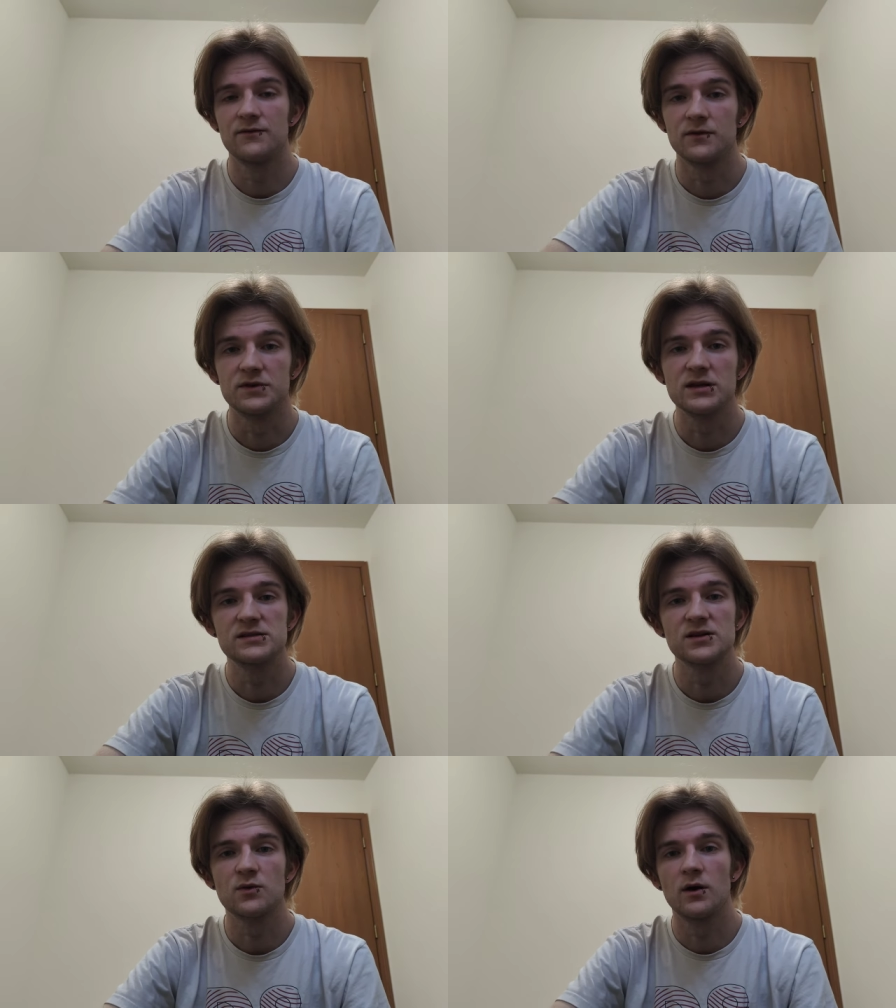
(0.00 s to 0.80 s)
of
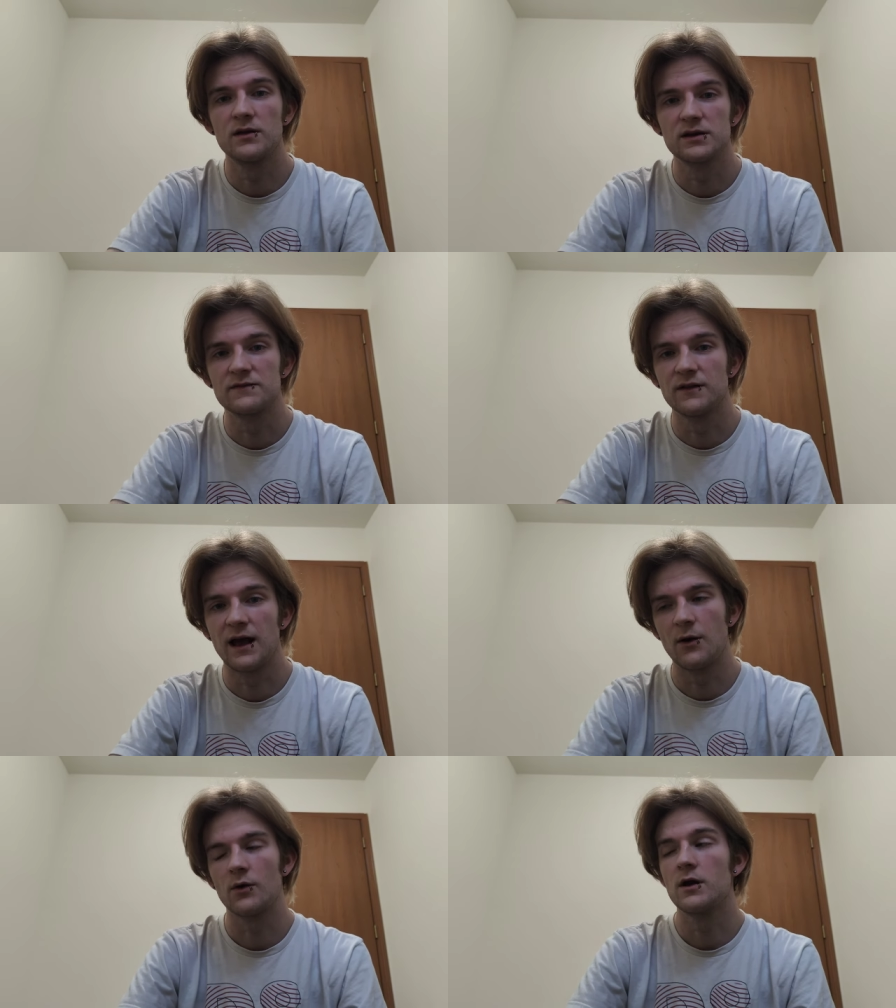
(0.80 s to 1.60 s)
decent quality
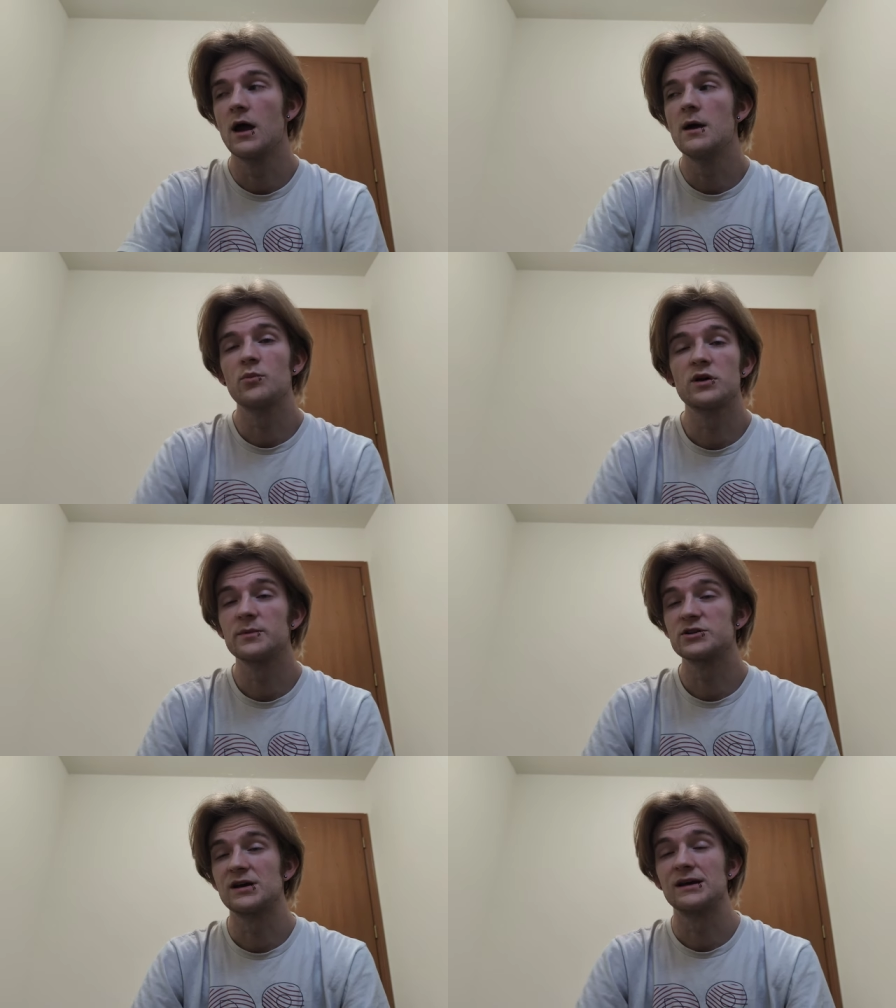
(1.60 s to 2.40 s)
flower pretty much